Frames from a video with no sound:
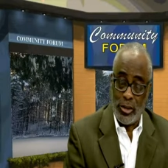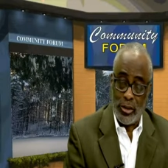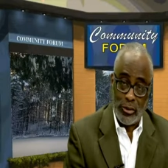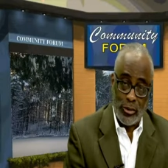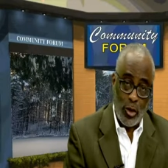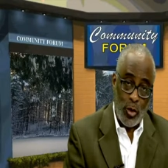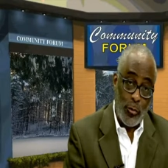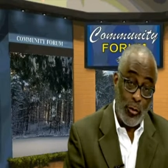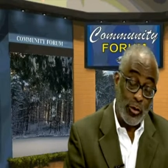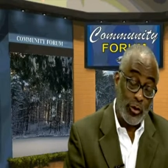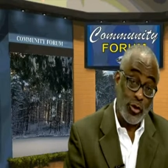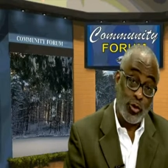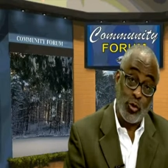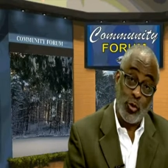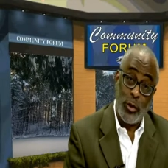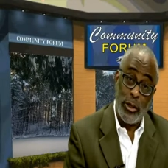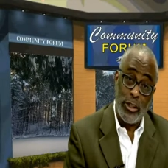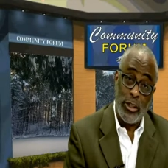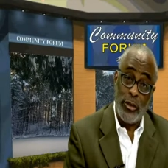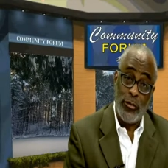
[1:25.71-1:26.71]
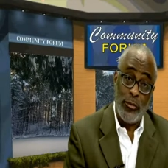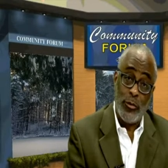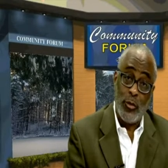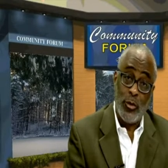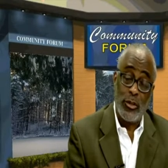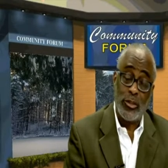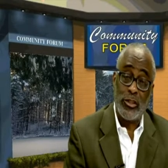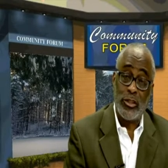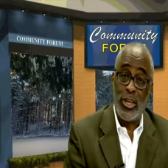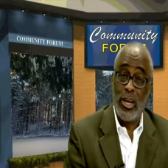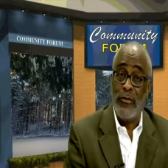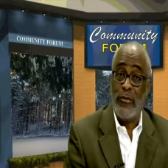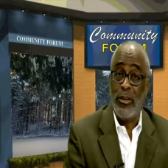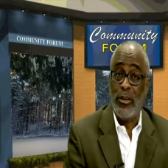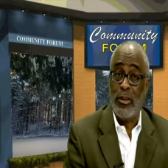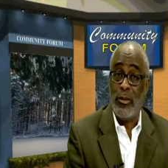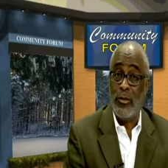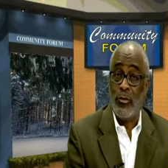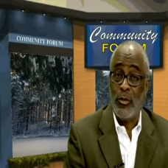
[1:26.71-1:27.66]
It's almost 24-7.